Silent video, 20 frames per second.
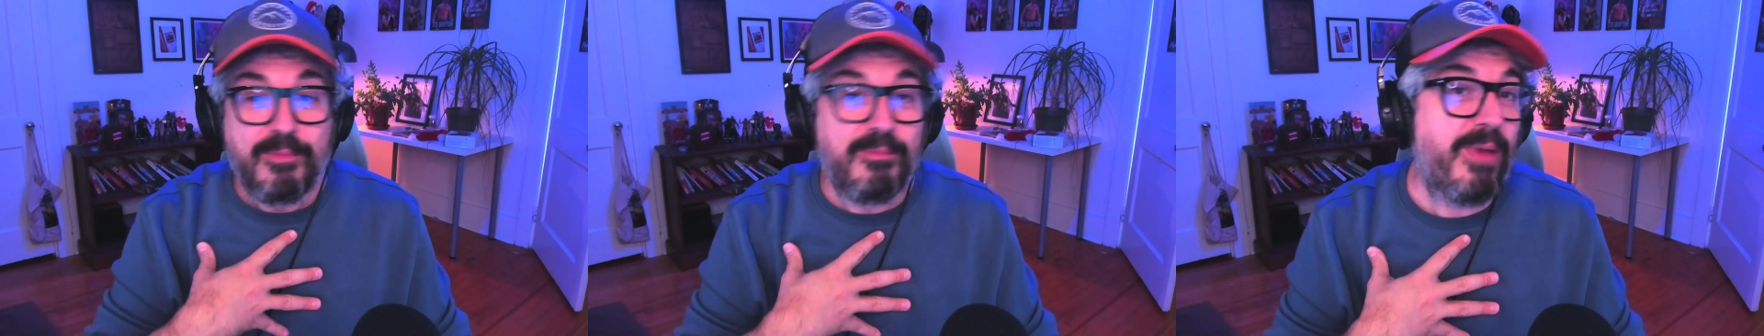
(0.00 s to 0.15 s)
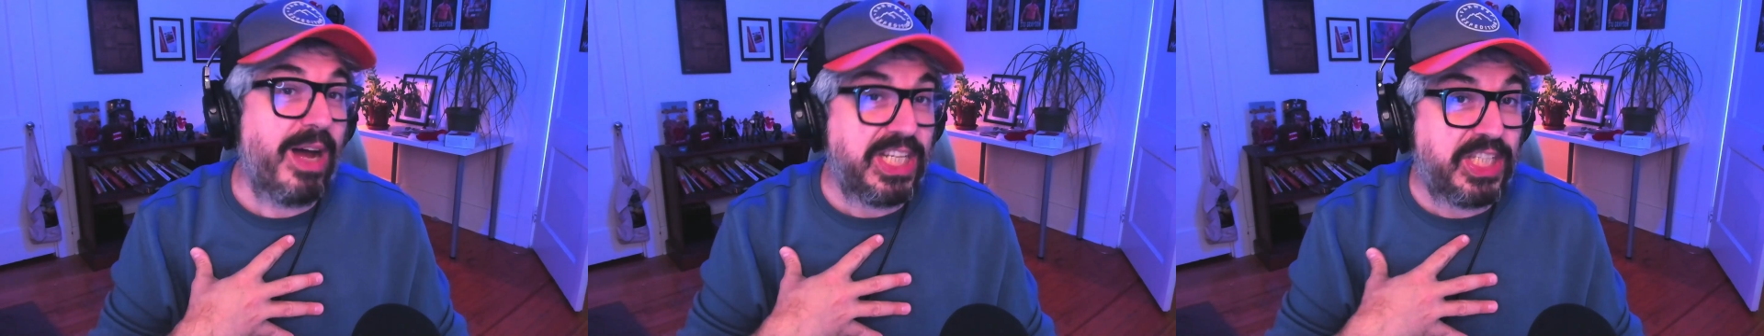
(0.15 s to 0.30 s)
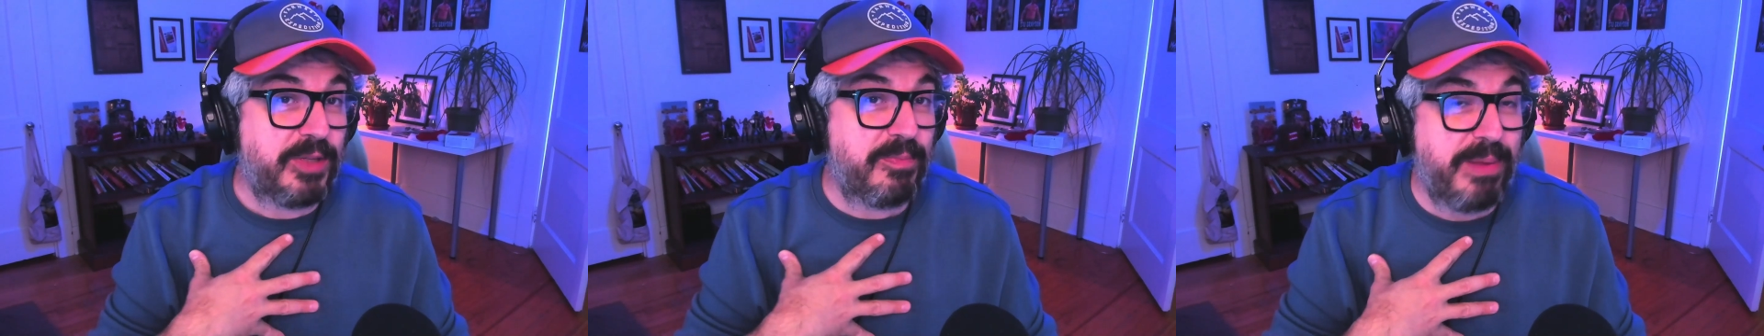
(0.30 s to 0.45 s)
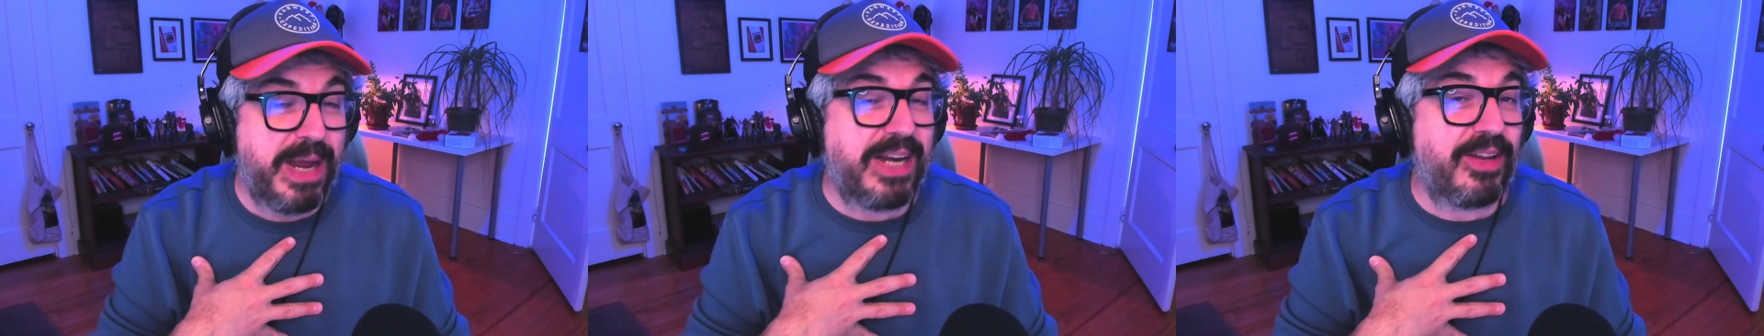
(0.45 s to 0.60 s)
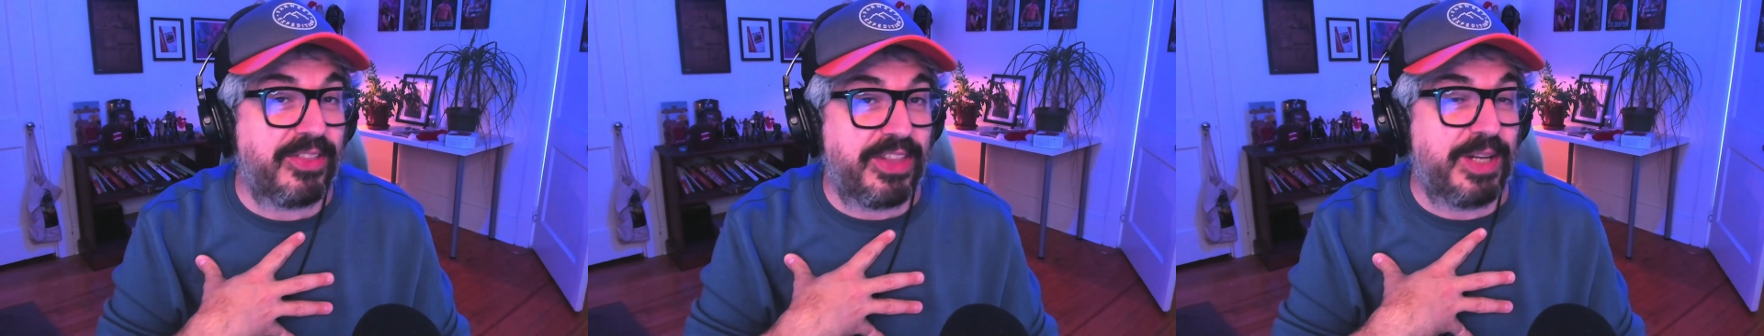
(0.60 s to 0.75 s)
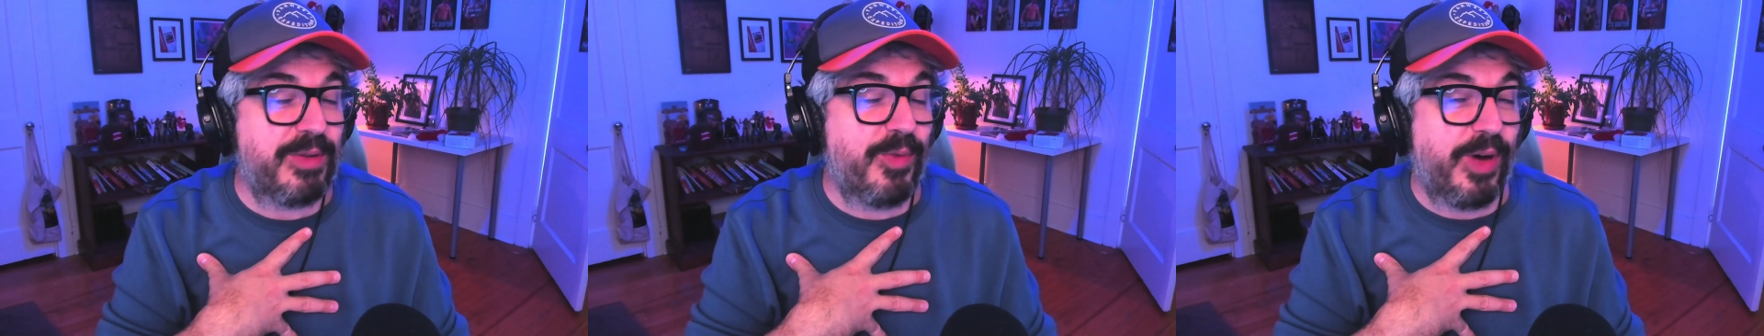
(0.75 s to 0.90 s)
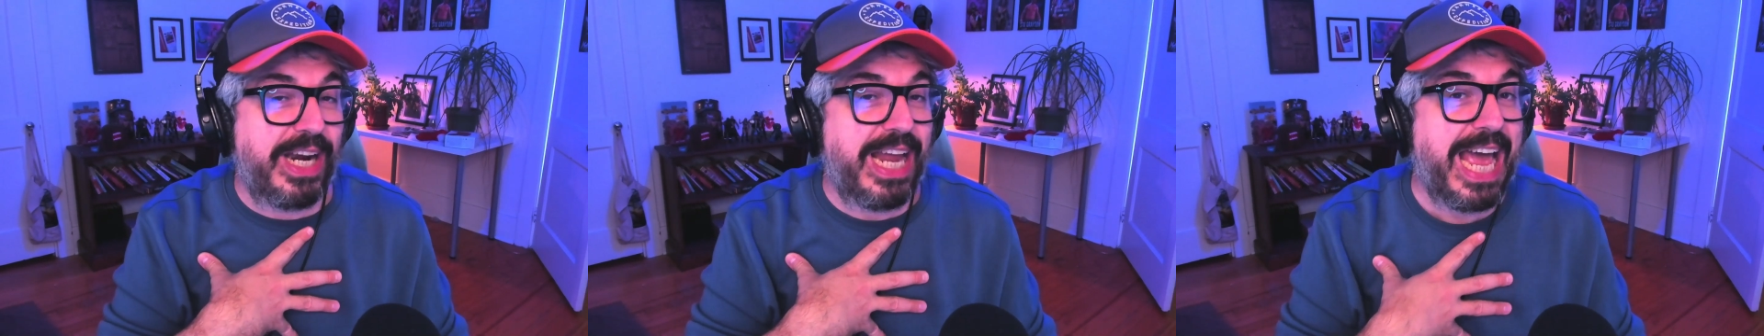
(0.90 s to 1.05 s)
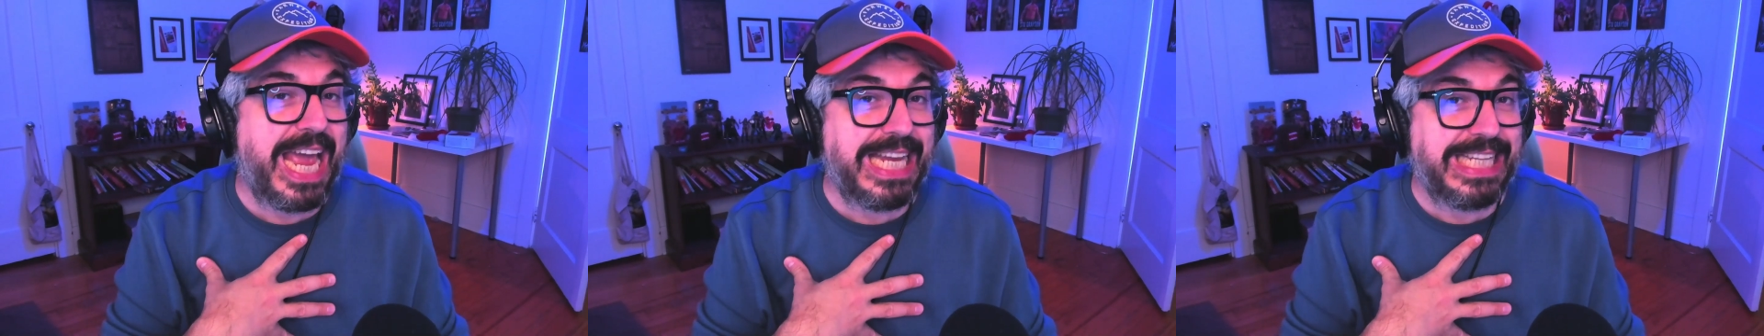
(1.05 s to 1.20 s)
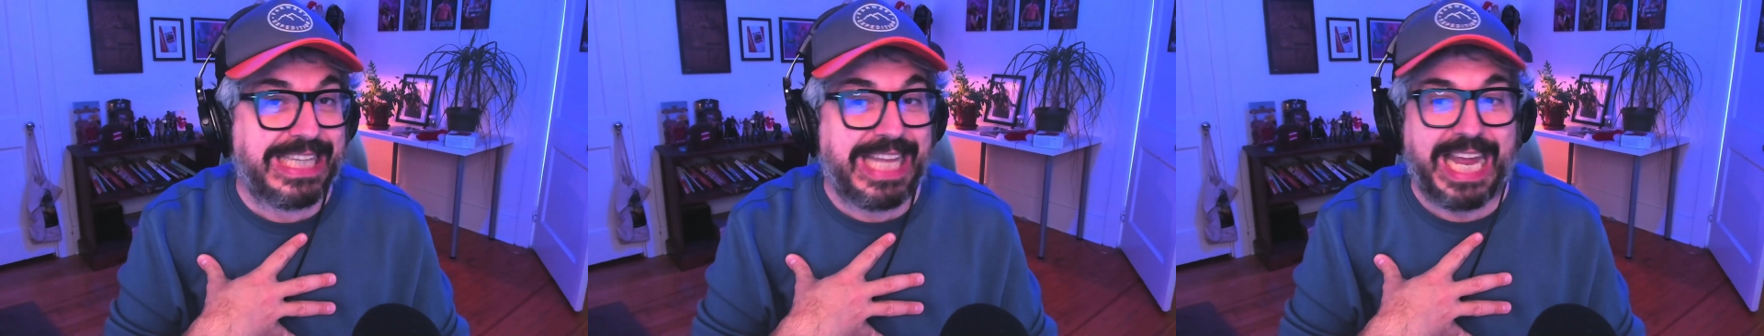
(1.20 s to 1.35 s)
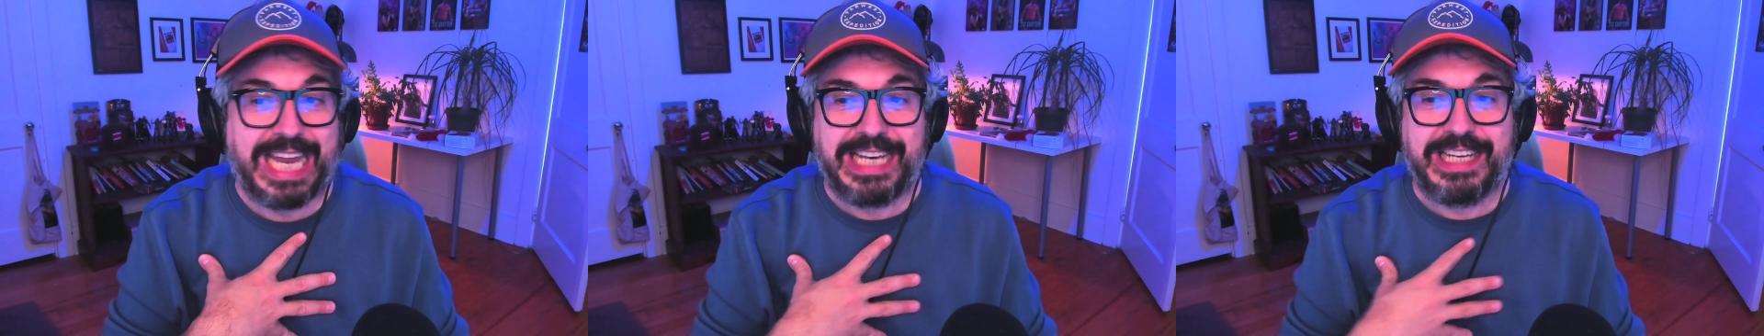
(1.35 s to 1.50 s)
much better than what I
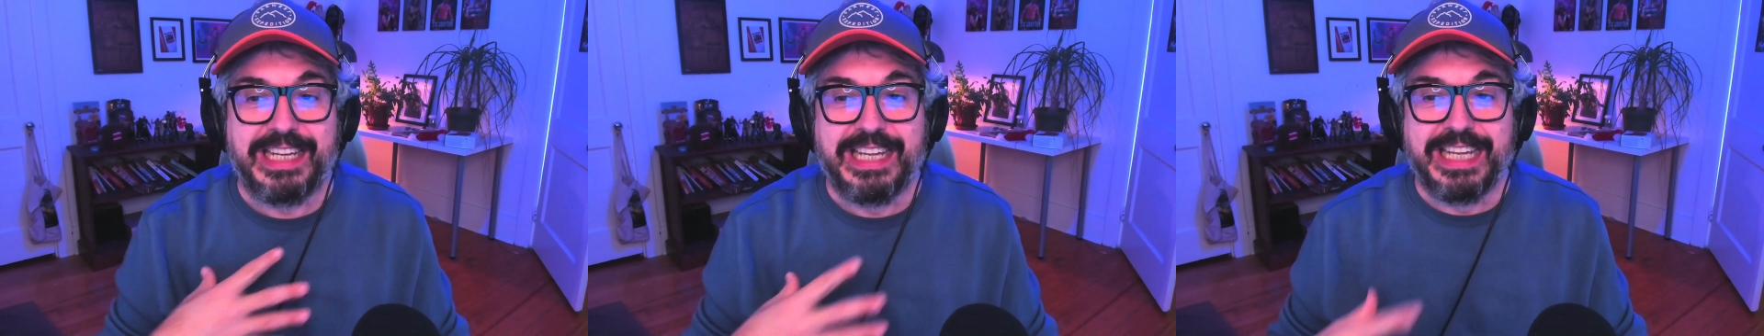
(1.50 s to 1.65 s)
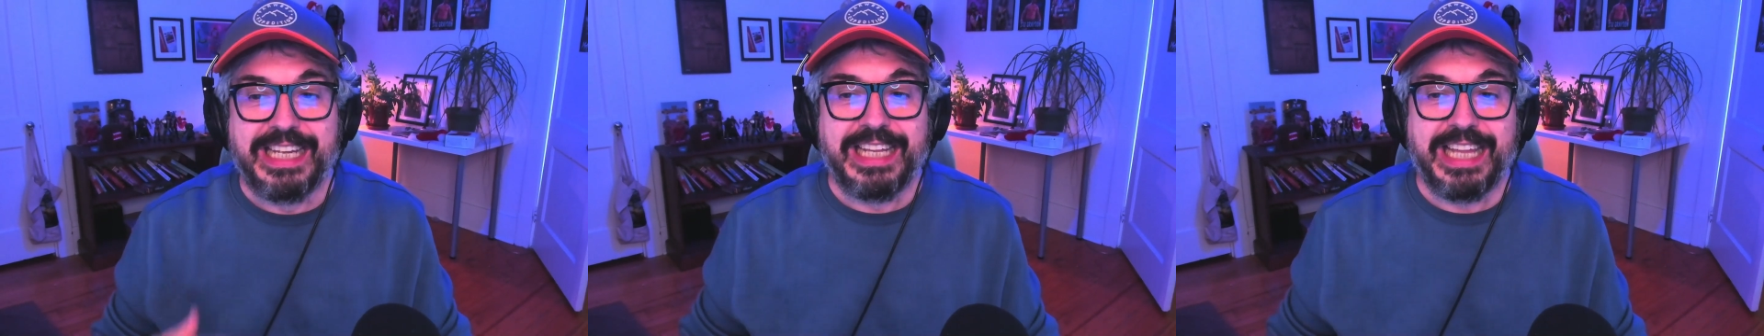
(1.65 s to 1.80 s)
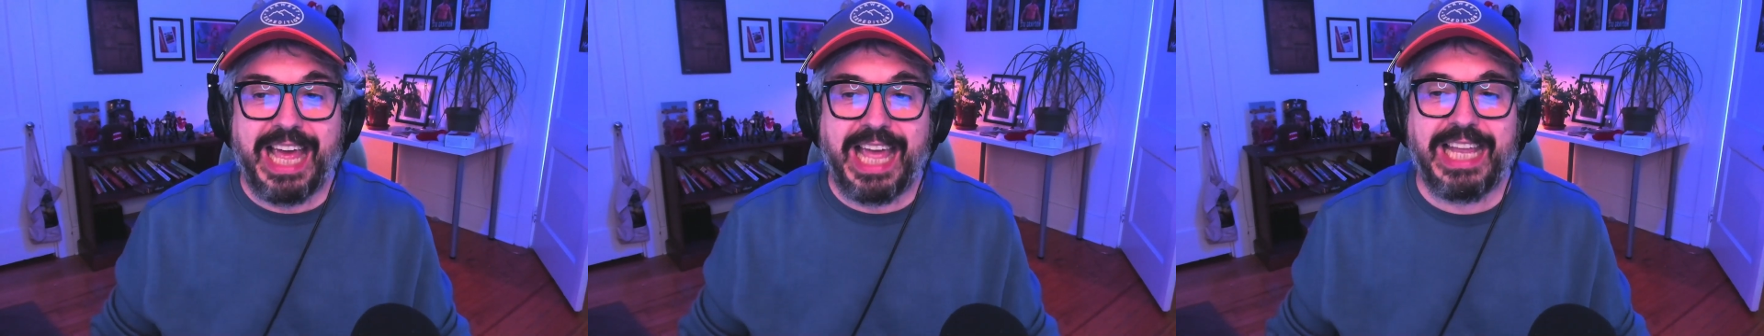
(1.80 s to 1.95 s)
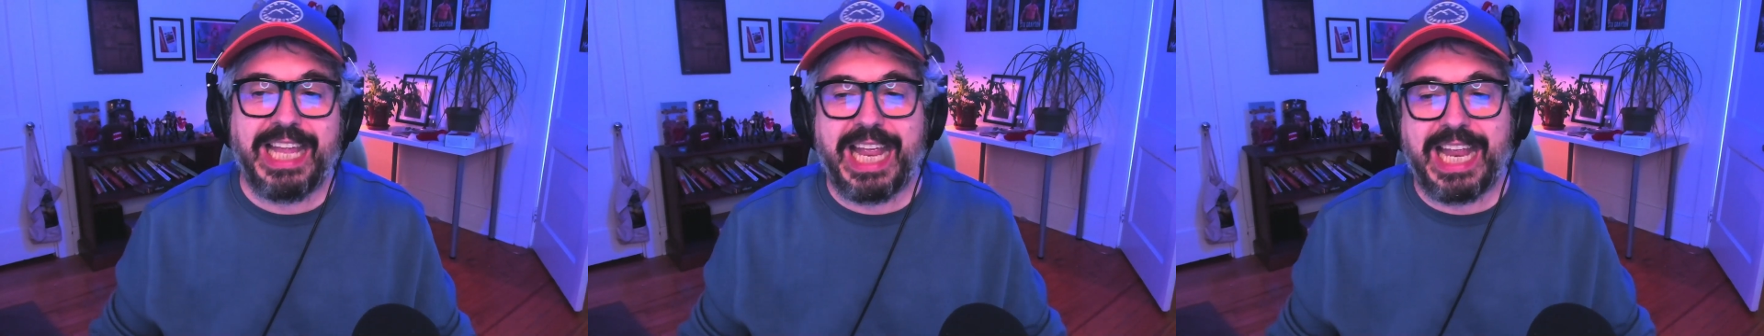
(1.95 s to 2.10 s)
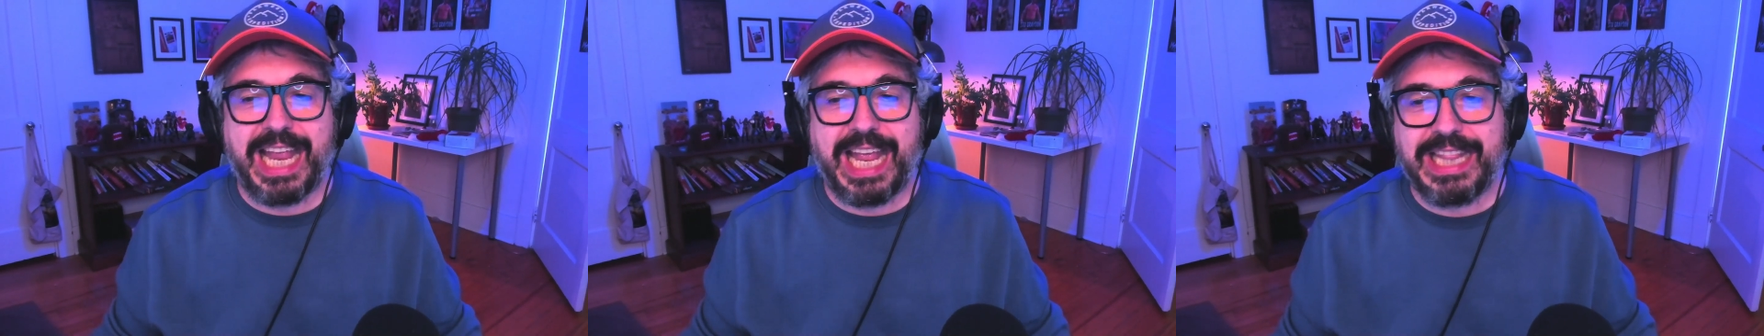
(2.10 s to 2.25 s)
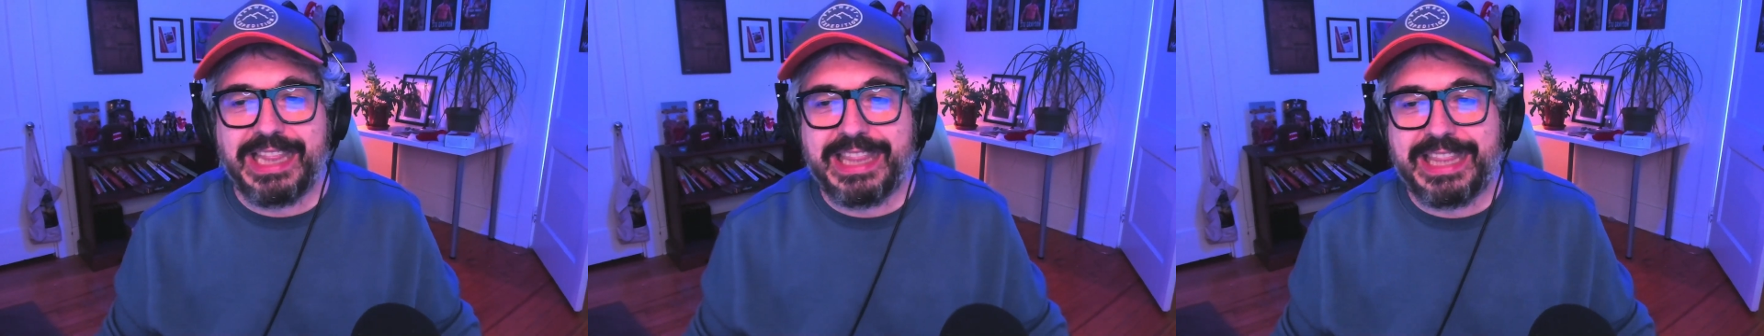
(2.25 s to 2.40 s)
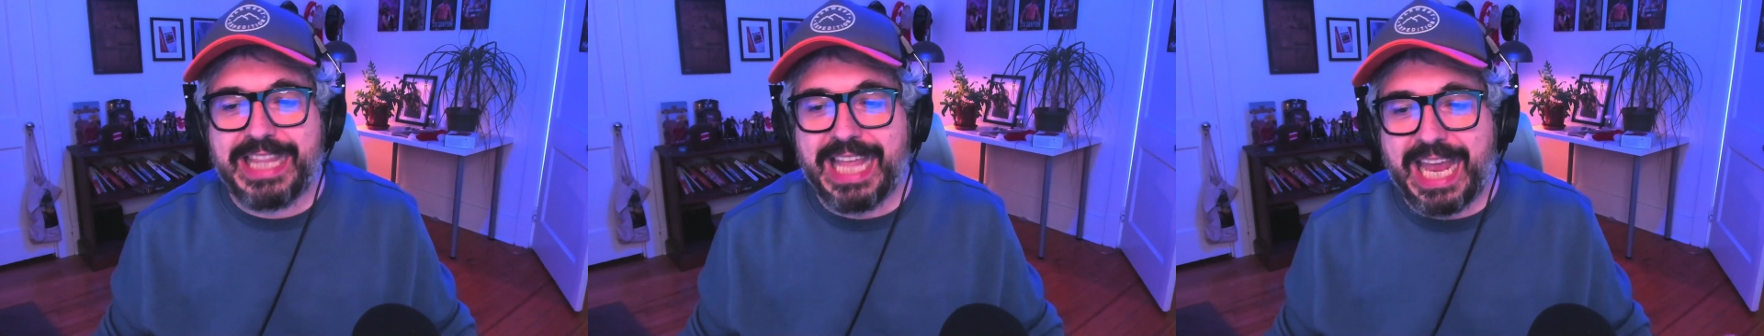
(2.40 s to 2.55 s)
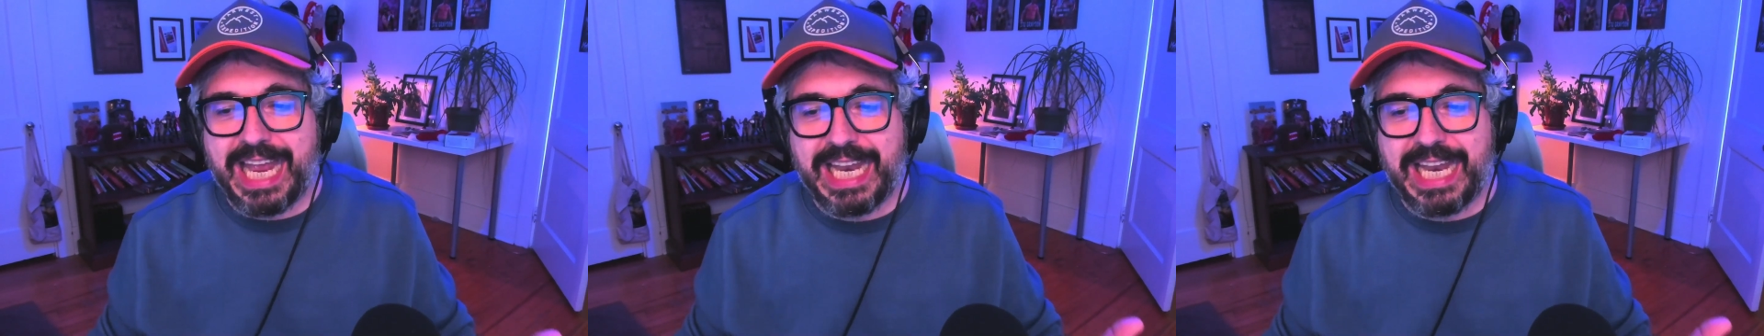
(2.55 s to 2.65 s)
did and